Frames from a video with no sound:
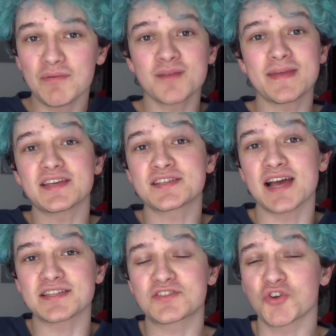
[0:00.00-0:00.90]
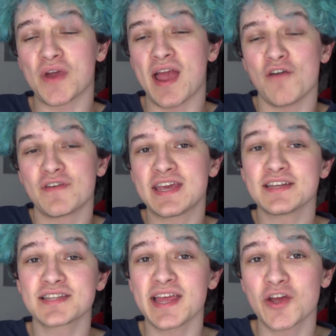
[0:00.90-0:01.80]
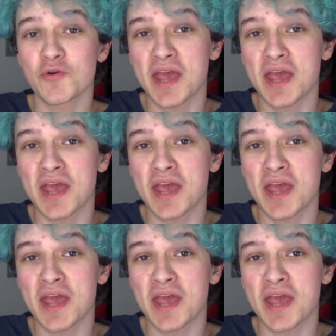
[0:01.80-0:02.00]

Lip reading: I'm gonna make a sad story out of a kid's Lego